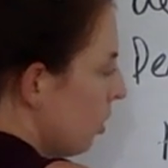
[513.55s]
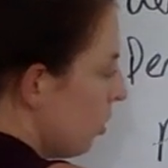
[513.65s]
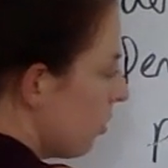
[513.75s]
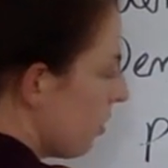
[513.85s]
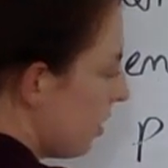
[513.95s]

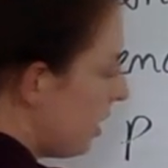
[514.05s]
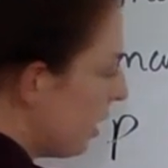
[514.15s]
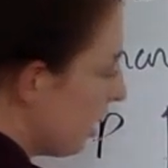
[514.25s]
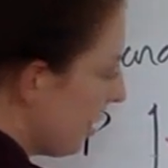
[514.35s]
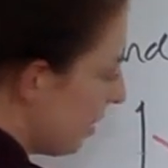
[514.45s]
So a
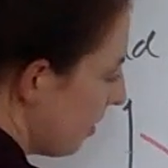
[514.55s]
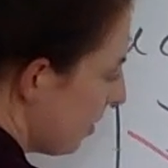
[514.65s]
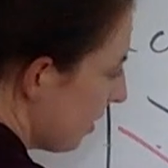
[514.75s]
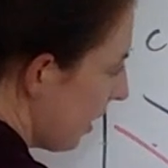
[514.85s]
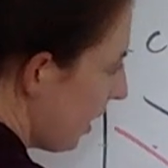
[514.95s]

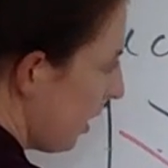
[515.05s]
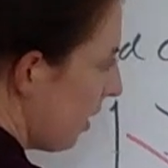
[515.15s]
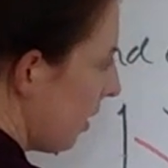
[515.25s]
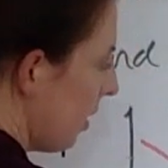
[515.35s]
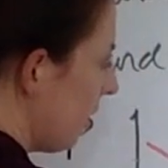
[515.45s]
decrease
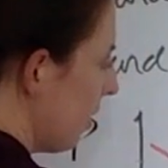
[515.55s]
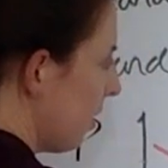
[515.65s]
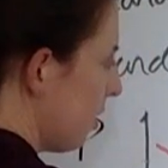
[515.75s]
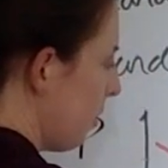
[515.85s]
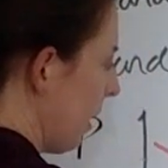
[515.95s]
in
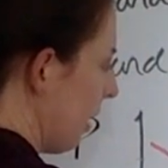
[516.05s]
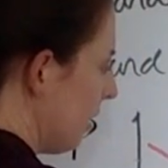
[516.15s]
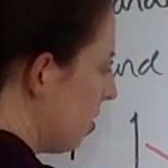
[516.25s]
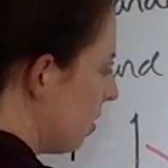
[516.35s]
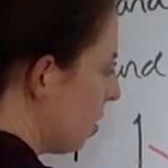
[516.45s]

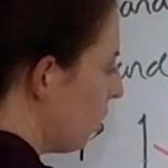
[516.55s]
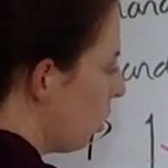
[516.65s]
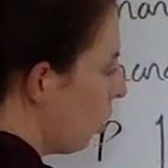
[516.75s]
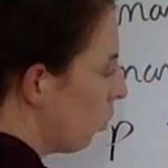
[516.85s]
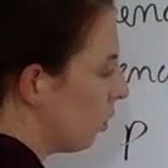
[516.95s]
demand
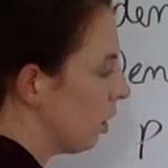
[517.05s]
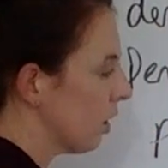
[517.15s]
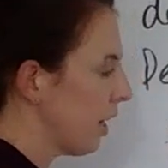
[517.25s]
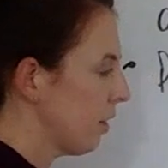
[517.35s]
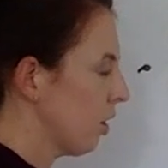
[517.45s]
would look
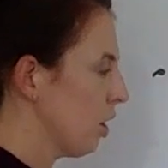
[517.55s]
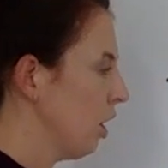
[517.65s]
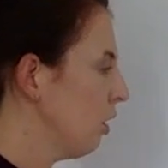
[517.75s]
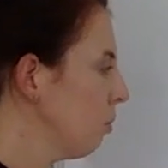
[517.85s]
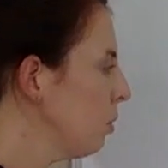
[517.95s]
like the
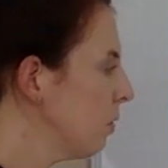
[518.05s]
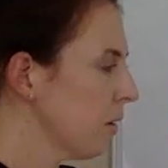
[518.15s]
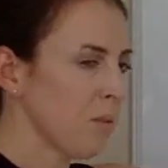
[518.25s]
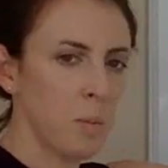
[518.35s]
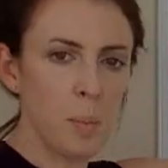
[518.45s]
curve
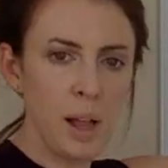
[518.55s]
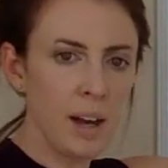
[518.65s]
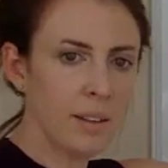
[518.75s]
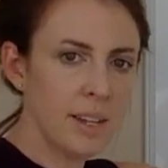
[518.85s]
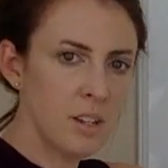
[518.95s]
moving from the
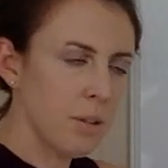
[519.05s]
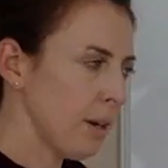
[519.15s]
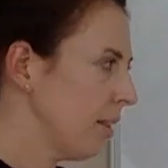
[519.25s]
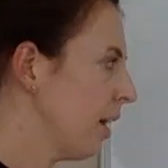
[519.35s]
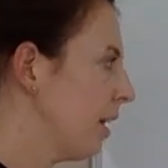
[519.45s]
black line to the
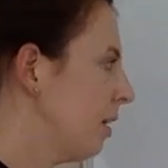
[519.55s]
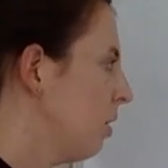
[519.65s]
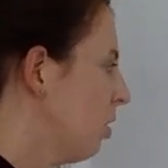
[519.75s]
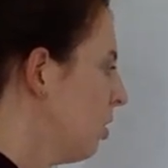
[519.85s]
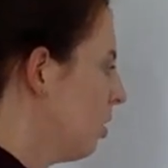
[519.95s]
red line.
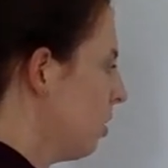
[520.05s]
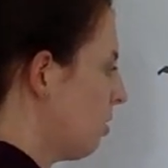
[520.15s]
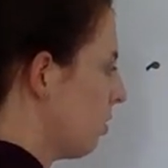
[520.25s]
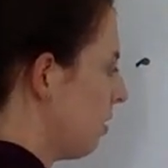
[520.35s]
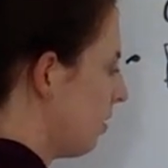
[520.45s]

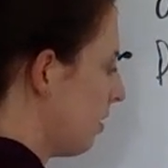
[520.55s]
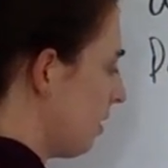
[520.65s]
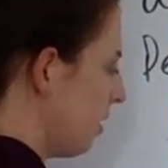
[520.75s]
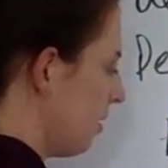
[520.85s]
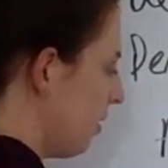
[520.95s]
So this
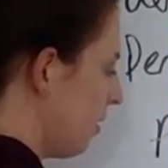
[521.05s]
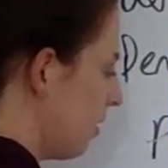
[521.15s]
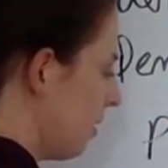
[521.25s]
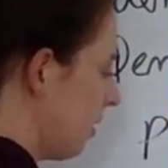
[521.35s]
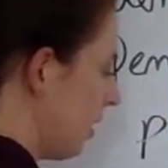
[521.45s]
is
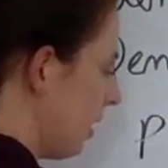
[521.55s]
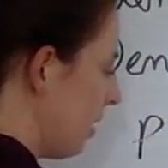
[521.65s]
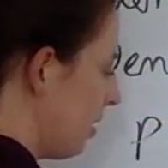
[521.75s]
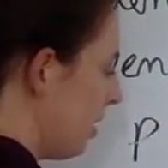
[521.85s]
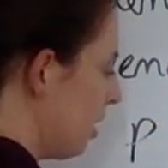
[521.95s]

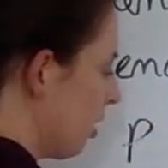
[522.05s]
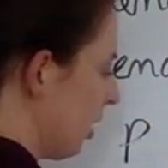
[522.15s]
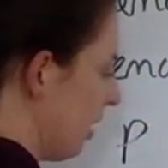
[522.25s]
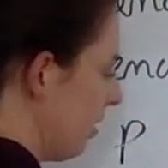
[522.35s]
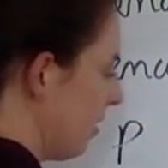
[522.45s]
a
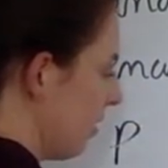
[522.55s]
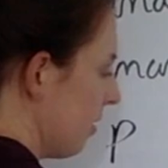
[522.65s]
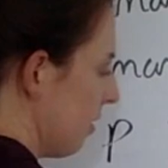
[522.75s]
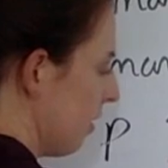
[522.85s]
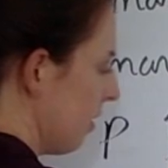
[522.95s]
decrease
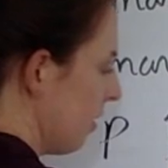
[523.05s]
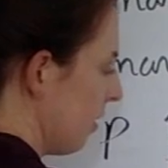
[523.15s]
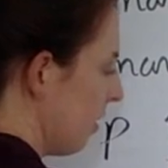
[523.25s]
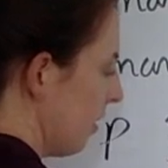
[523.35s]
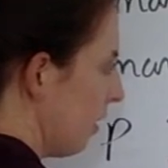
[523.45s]

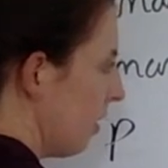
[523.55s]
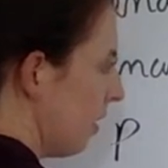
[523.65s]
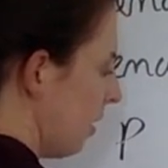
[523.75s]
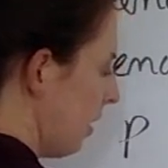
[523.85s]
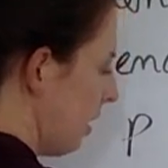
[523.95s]

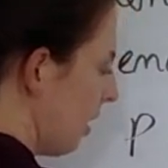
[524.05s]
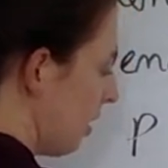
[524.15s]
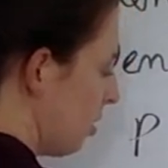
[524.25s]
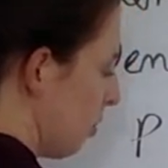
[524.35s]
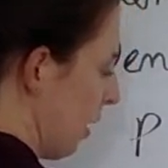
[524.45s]

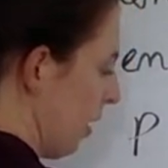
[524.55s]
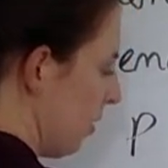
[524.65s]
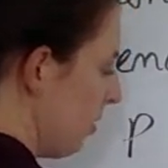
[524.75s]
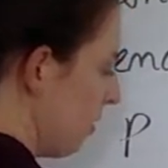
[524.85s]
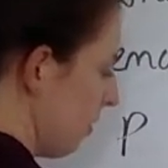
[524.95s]
in
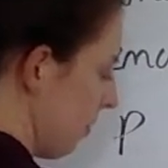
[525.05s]
demand.